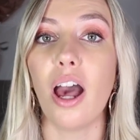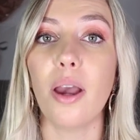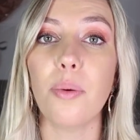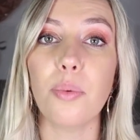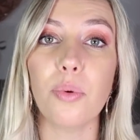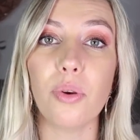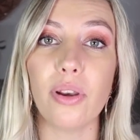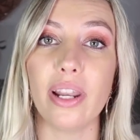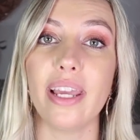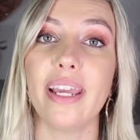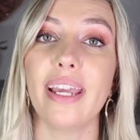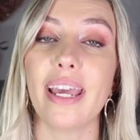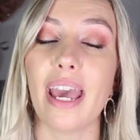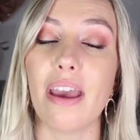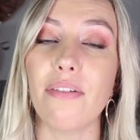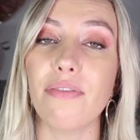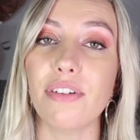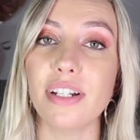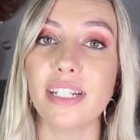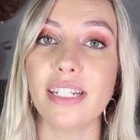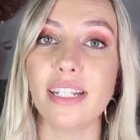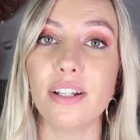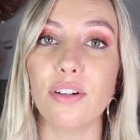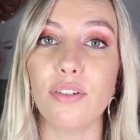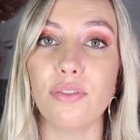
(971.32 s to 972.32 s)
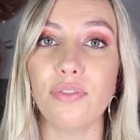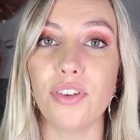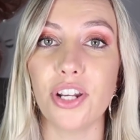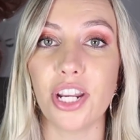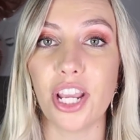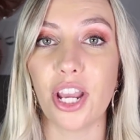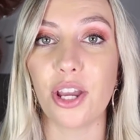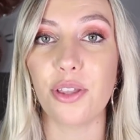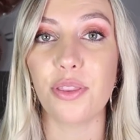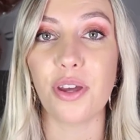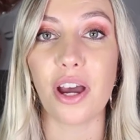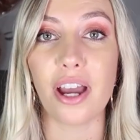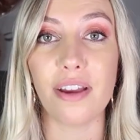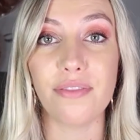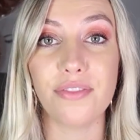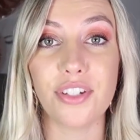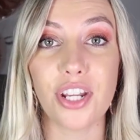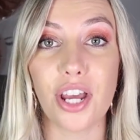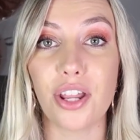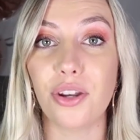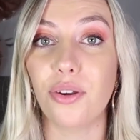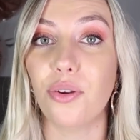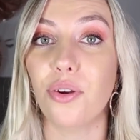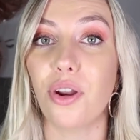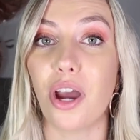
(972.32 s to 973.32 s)
I will link every single video that I've
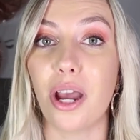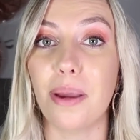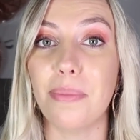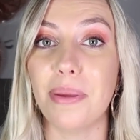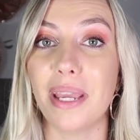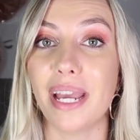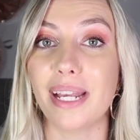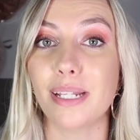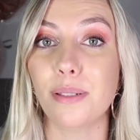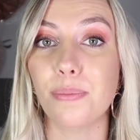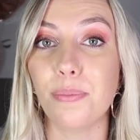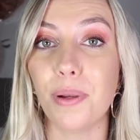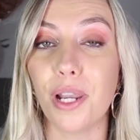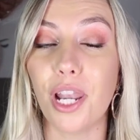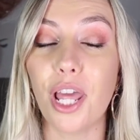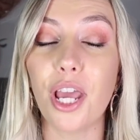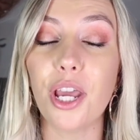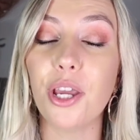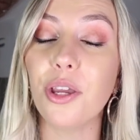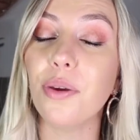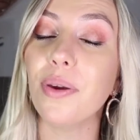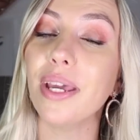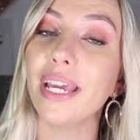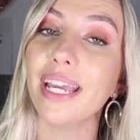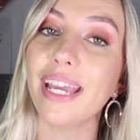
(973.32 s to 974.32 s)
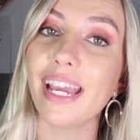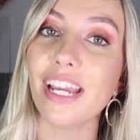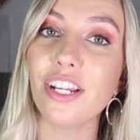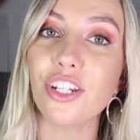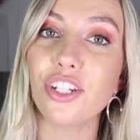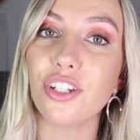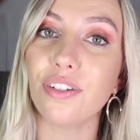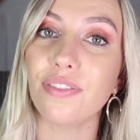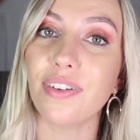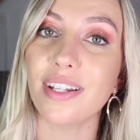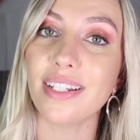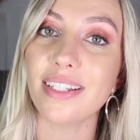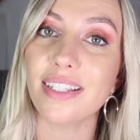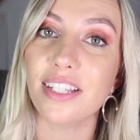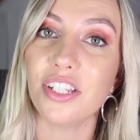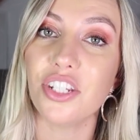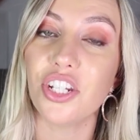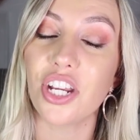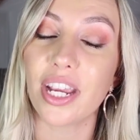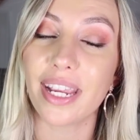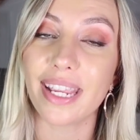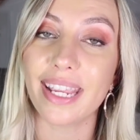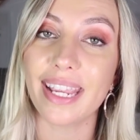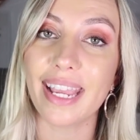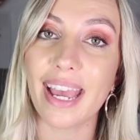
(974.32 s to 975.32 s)
done on IBS below in case you fancy
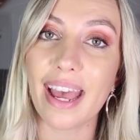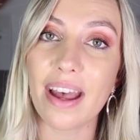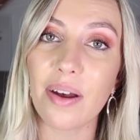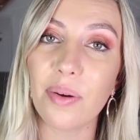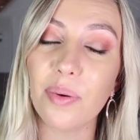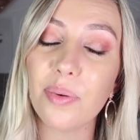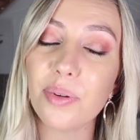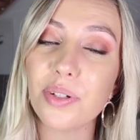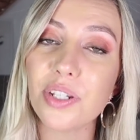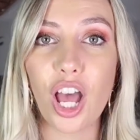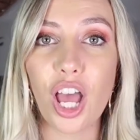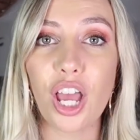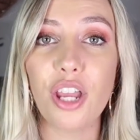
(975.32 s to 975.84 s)
checking it out.